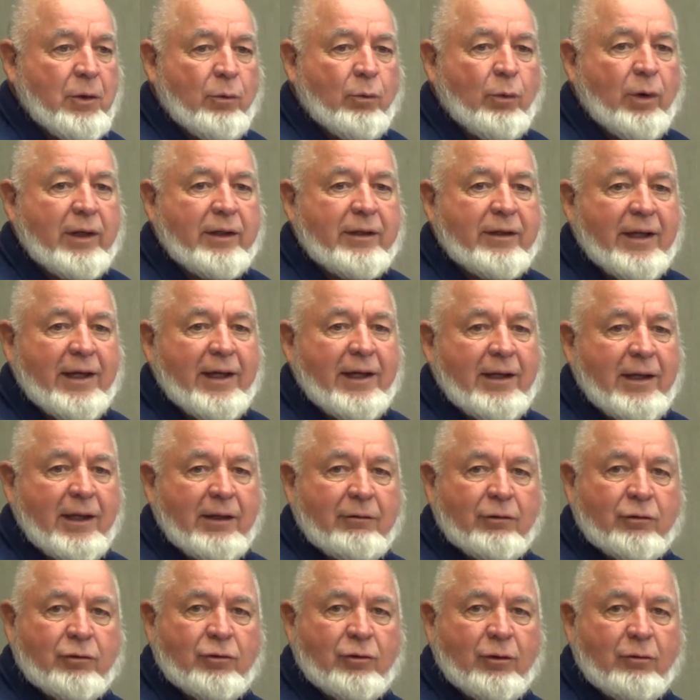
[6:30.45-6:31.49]
what day
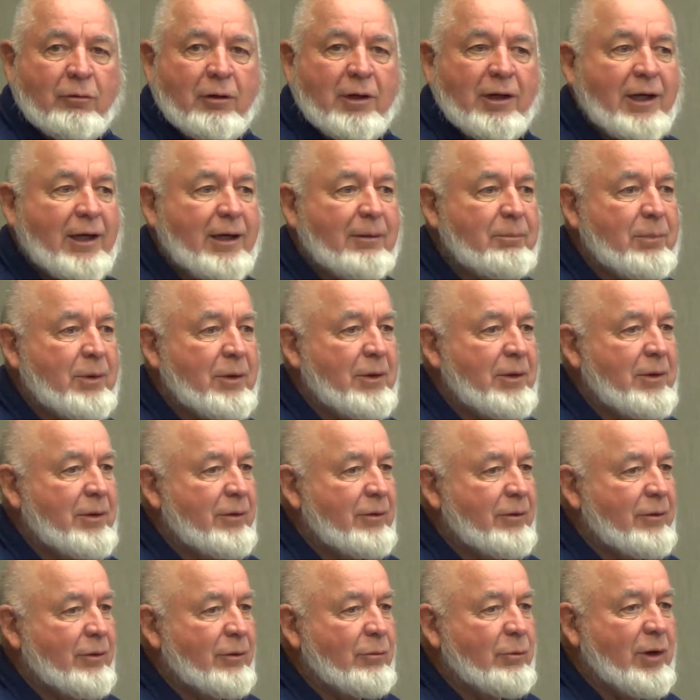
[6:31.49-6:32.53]
they'll show up,
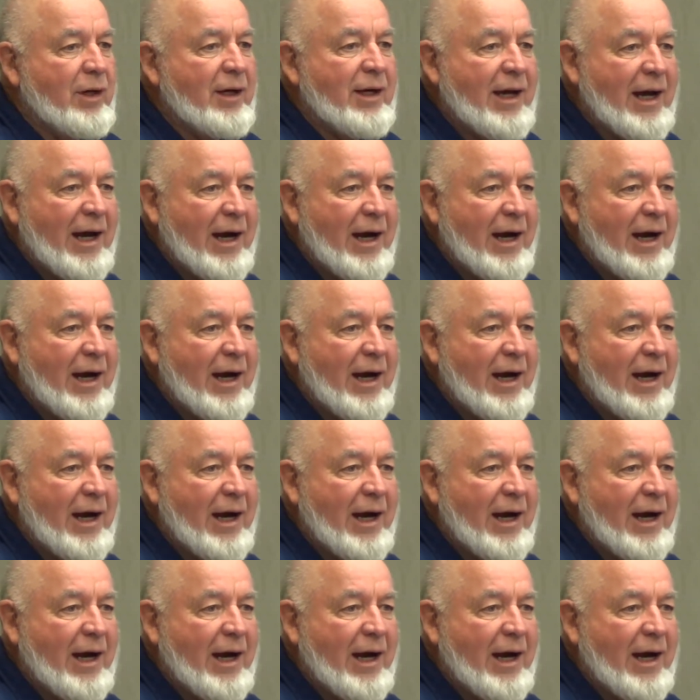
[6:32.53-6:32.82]
or what